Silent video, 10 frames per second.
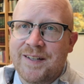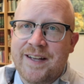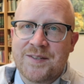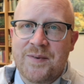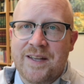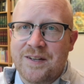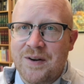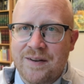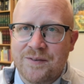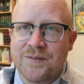in the last week and
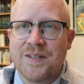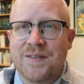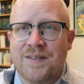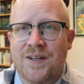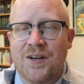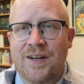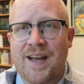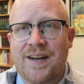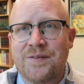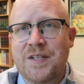you haven't
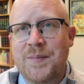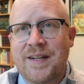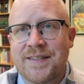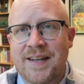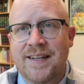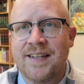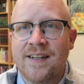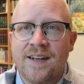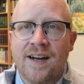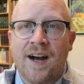gotten a response yet,
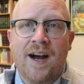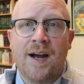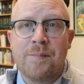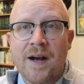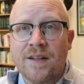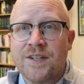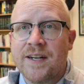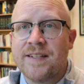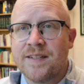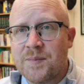I
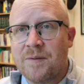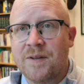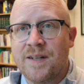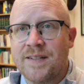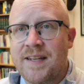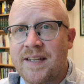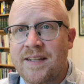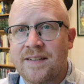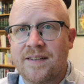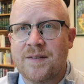apologize. It's probably going to
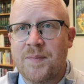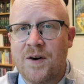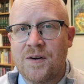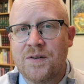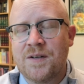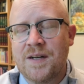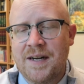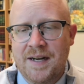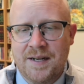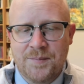take into tomorrow
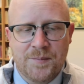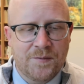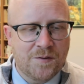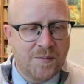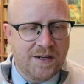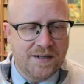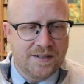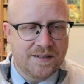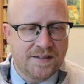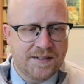um, for me
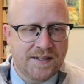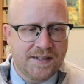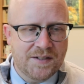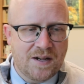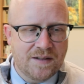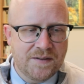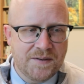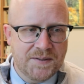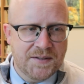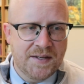to, to get to all of
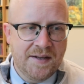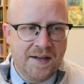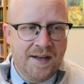those.